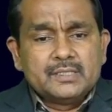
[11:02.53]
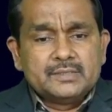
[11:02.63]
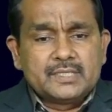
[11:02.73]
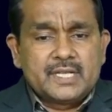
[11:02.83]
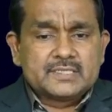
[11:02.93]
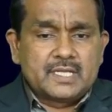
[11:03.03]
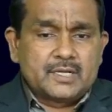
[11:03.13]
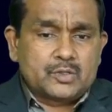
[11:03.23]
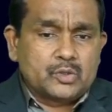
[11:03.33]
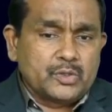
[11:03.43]
that is the
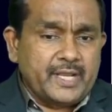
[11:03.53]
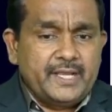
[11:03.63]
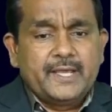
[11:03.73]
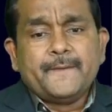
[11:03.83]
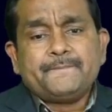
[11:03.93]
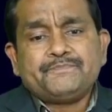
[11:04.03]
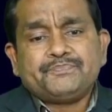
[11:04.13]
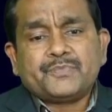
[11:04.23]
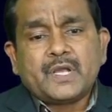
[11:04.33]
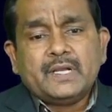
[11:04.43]
core area.
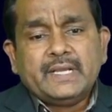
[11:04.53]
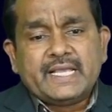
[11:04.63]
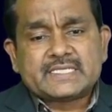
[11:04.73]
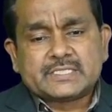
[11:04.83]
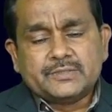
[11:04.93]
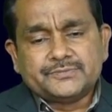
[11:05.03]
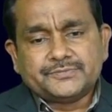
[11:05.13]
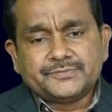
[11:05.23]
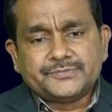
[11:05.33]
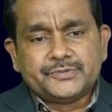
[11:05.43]
Next,
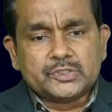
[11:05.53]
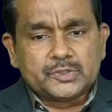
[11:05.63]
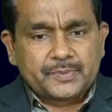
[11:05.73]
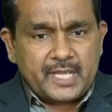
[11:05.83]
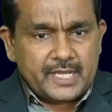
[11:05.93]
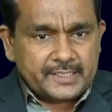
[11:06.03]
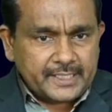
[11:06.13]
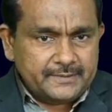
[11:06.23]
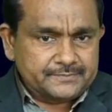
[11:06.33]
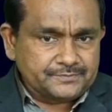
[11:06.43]
fourth
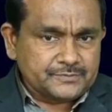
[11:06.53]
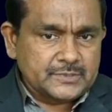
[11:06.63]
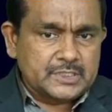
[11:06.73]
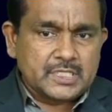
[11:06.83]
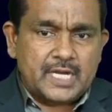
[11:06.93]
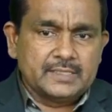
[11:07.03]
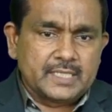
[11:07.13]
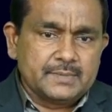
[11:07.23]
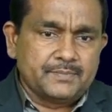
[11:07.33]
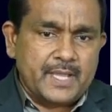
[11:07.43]
priority, joint
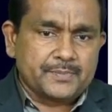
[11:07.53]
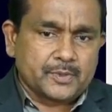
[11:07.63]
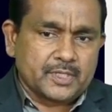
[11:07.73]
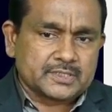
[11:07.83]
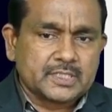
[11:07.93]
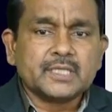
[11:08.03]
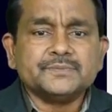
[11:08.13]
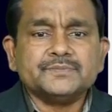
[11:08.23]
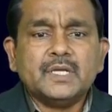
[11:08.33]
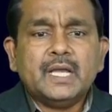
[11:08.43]
and byproducts, sir.
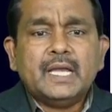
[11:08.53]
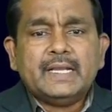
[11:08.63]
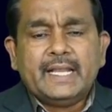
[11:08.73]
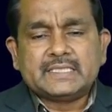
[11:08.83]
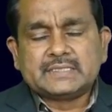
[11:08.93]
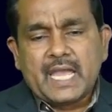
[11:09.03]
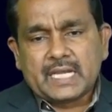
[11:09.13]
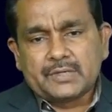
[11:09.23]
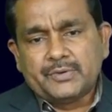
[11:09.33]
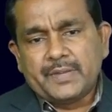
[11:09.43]
Next,
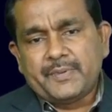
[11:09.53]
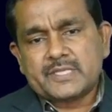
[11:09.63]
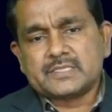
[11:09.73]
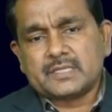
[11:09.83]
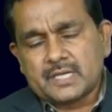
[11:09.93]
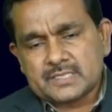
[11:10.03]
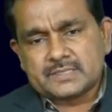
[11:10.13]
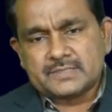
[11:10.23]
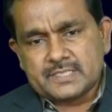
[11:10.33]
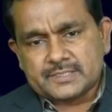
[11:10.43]
activity based
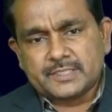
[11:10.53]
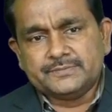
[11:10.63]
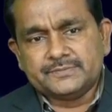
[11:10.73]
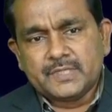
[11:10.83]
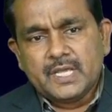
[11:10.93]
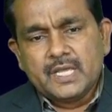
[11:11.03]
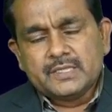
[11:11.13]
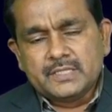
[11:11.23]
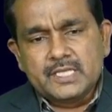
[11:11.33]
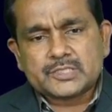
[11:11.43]
costing system.
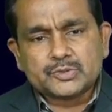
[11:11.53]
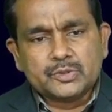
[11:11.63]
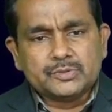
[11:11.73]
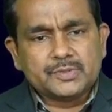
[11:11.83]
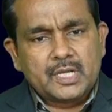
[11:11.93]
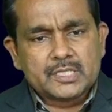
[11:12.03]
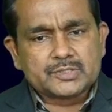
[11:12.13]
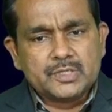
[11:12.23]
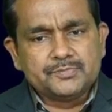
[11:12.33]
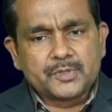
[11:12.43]
These two
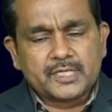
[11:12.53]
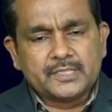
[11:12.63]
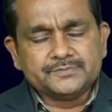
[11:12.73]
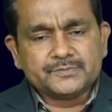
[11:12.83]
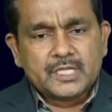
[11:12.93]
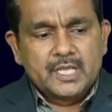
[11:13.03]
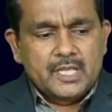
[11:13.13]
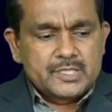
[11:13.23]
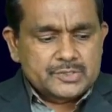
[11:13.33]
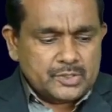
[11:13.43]
also important.
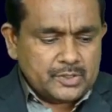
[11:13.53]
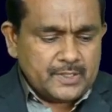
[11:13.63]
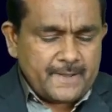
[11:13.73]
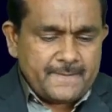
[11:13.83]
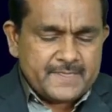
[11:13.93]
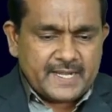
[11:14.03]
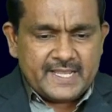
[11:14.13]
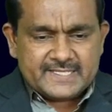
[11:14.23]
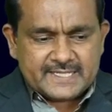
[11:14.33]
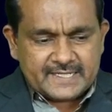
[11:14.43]
So in the
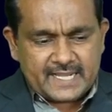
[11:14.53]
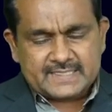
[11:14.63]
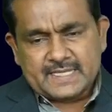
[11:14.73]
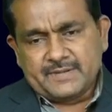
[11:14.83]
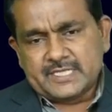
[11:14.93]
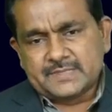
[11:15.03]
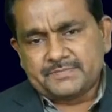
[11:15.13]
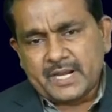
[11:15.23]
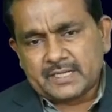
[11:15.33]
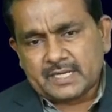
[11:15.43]
recent examination
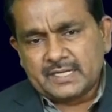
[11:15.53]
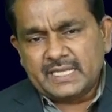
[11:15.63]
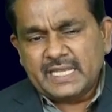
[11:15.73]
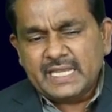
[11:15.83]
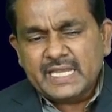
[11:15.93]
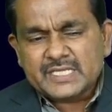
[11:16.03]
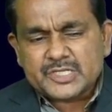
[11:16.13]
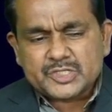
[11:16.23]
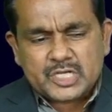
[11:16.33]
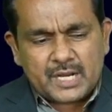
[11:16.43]
pattern,
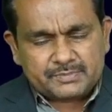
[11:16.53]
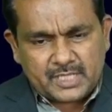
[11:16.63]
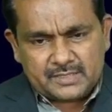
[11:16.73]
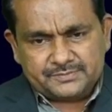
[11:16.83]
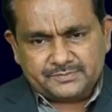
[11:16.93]
each chapter